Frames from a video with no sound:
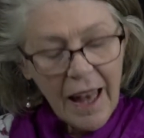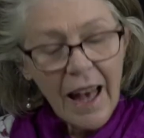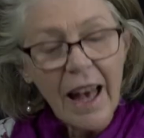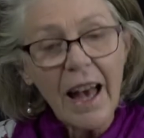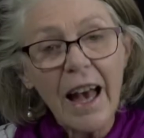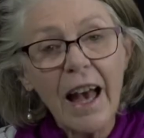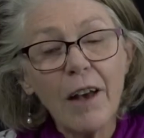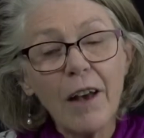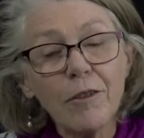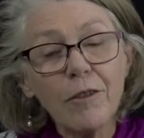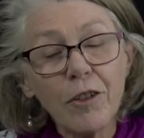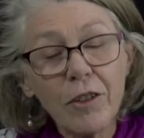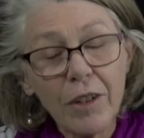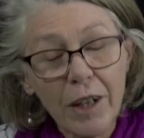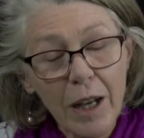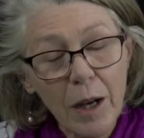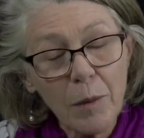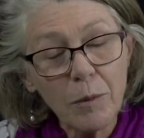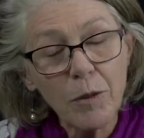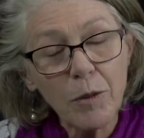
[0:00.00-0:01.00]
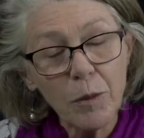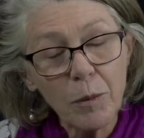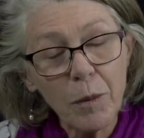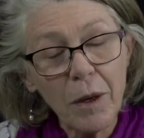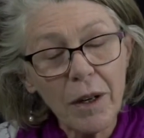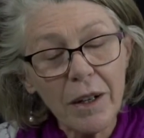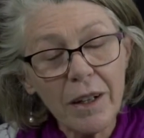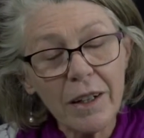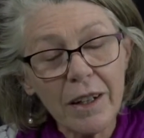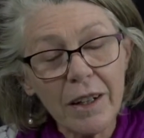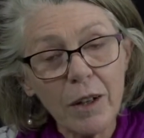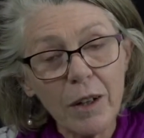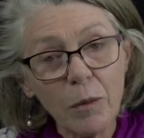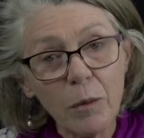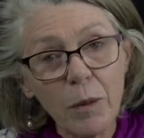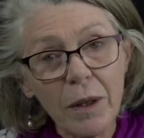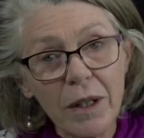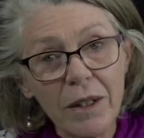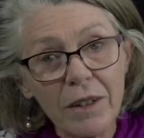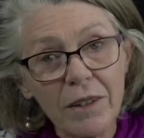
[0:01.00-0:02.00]
"Have you come to buy a little
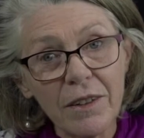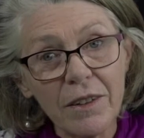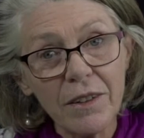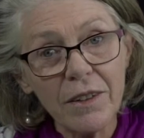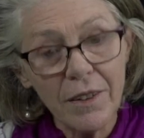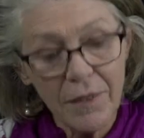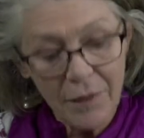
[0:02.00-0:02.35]
wind?"